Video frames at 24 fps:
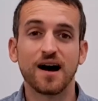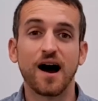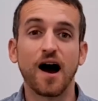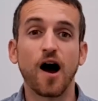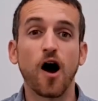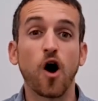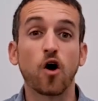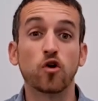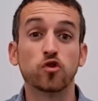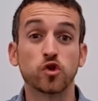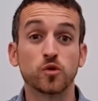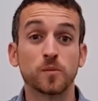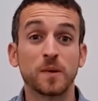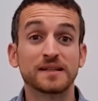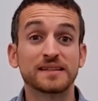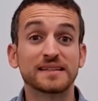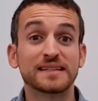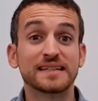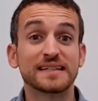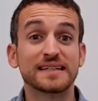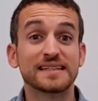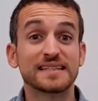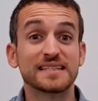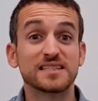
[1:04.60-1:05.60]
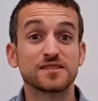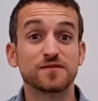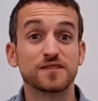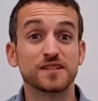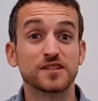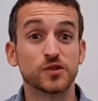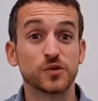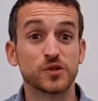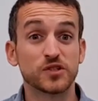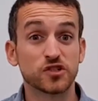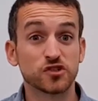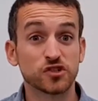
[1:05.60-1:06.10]
automatic disc
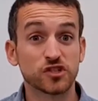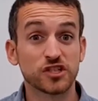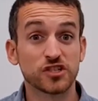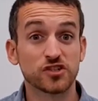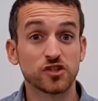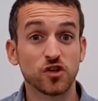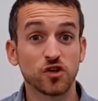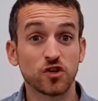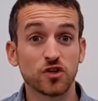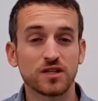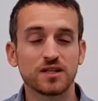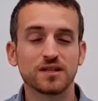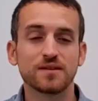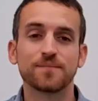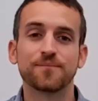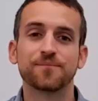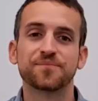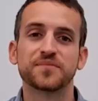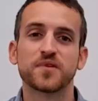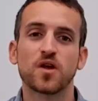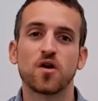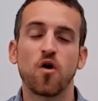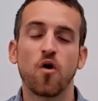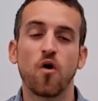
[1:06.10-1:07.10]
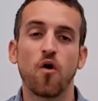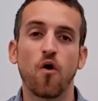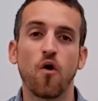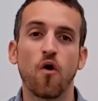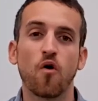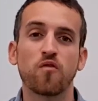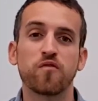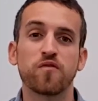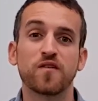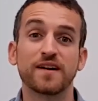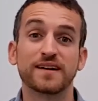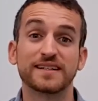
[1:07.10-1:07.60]
filtration technology
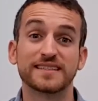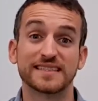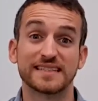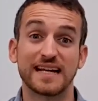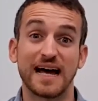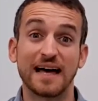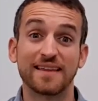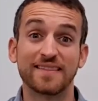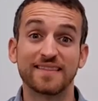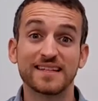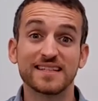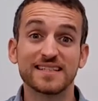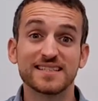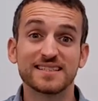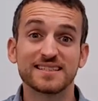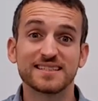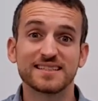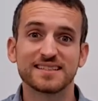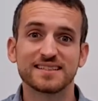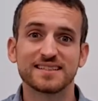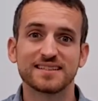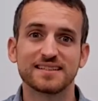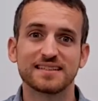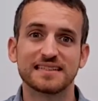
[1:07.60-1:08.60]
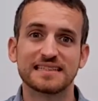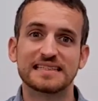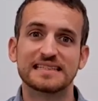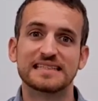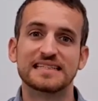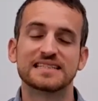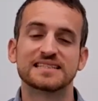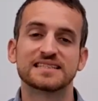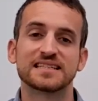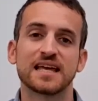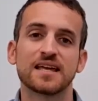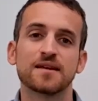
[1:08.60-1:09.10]
offers at least the
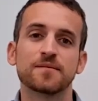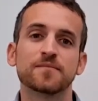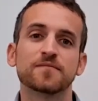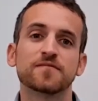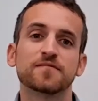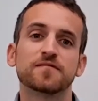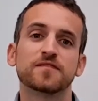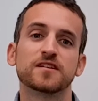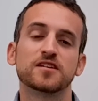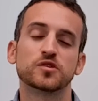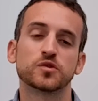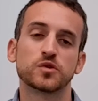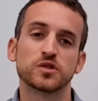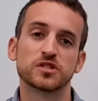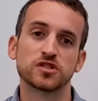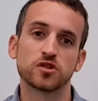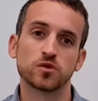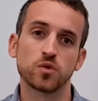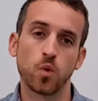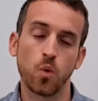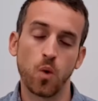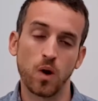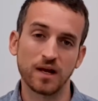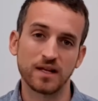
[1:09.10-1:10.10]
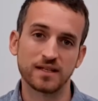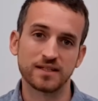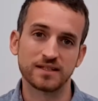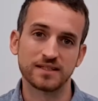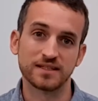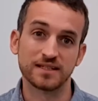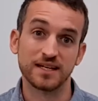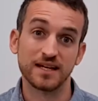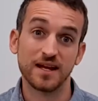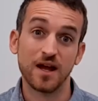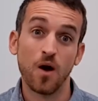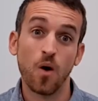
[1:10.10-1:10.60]
same filtration quality
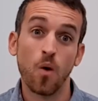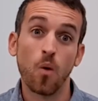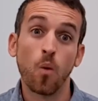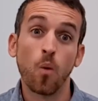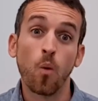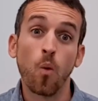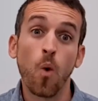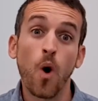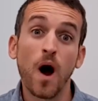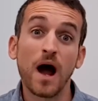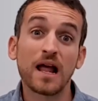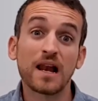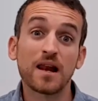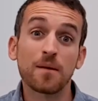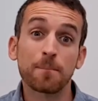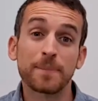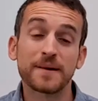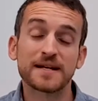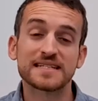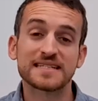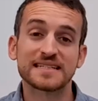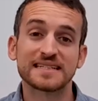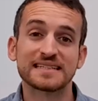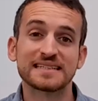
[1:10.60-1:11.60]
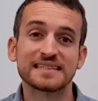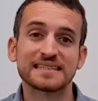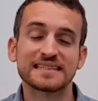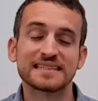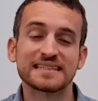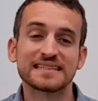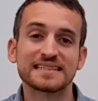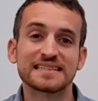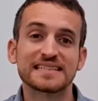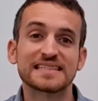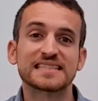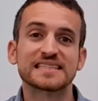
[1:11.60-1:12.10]
while
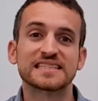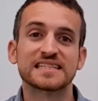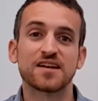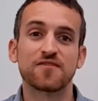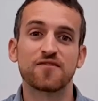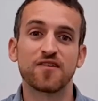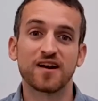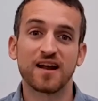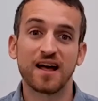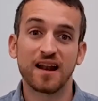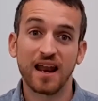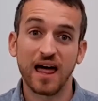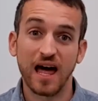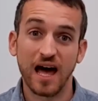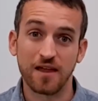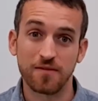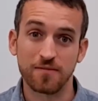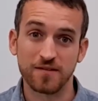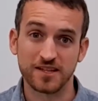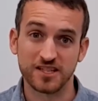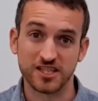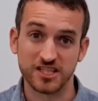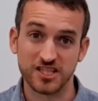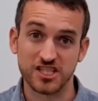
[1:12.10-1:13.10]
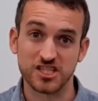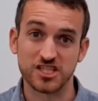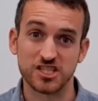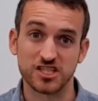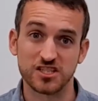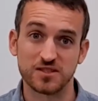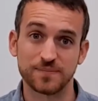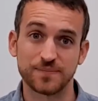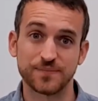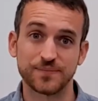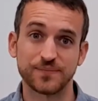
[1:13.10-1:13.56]
presenting several advantages.